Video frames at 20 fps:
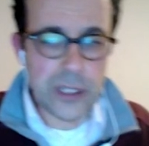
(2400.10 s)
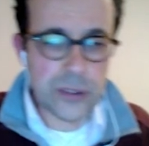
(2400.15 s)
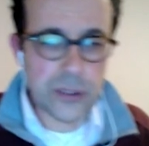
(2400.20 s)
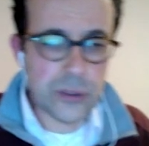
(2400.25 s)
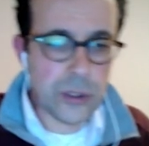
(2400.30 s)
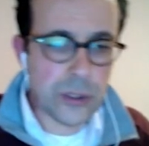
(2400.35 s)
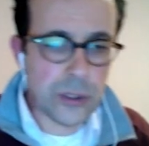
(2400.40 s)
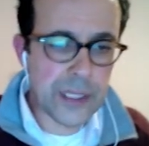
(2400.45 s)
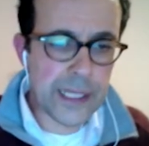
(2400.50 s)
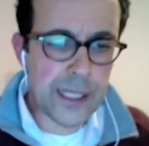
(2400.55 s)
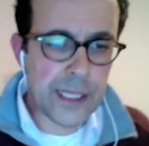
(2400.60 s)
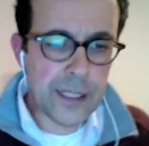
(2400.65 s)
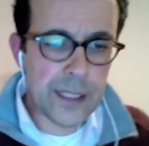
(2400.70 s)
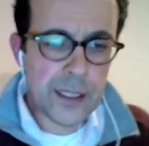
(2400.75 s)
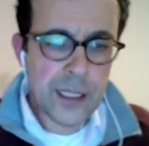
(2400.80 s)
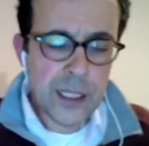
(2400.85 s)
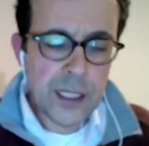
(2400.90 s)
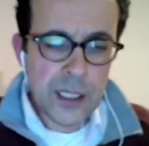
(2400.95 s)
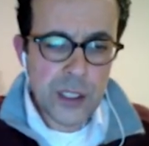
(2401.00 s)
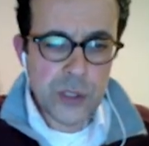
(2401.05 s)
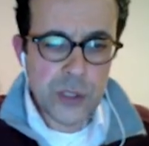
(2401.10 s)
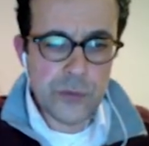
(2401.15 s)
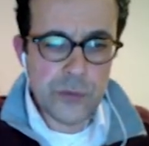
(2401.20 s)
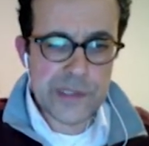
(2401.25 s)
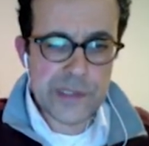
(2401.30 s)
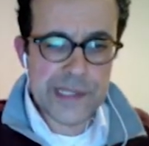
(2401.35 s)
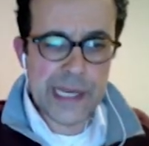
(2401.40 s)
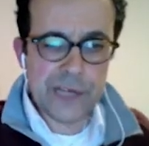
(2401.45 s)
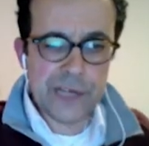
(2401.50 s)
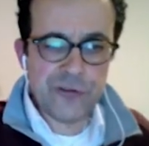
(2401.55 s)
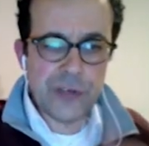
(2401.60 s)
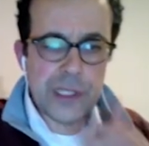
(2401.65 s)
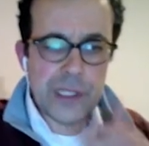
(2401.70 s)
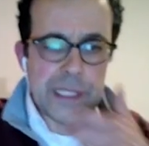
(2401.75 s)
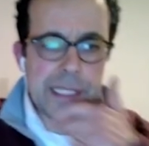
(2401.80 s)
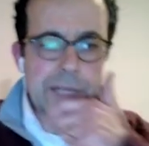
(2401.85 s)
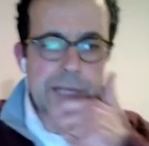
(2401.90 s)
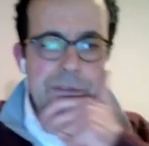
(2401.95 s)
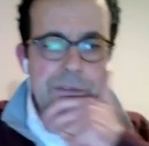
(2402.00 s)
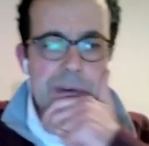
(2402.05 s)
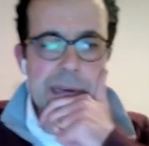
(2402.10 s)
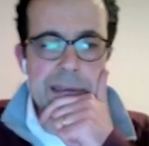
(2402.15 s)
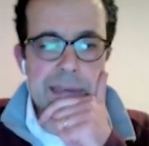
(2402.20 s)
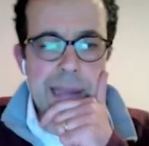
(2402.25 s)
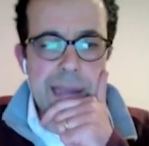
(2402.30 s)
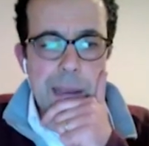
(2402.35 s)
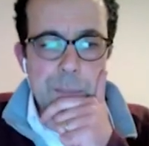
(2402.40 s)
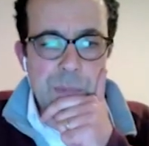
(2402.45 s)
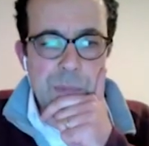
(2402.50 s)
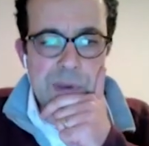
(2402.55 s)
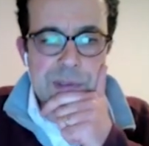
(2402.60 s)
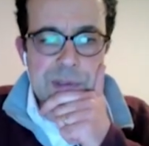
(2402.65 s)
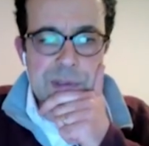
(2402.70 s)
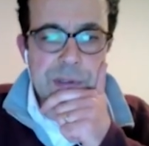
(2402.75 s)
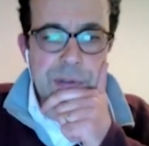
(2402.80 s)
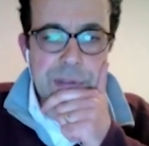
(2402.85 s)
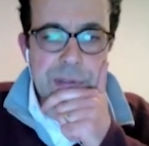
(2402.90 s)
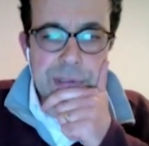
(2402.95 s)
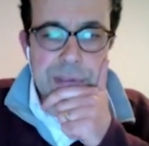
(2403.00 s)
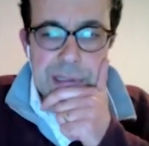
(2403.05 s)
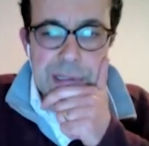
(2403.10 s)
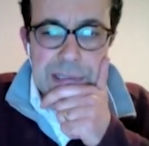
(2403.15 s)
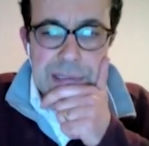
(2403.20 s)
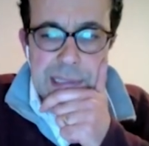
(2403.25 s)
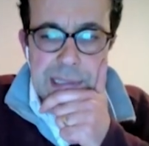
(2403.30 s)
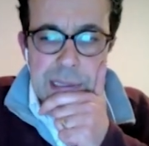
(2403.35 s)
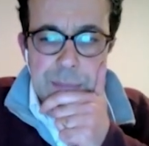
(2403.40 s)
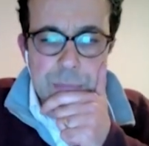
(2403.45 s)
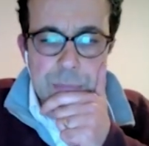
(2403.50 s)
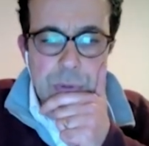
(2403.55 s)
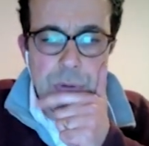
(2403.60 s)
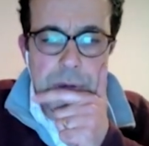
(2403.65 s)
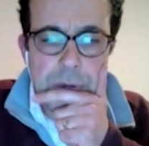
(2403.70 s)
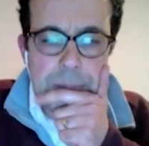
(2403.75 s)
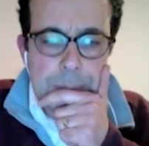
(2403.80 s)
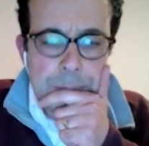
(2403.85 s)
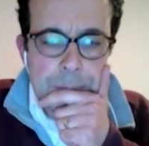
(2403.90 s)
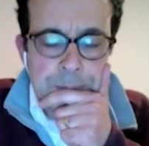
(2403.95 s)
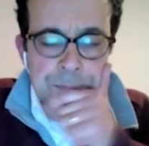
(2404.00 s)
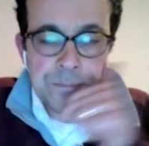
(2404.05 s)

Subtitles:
al-Dawleh, who was actually Iranian ambassador in Istanbul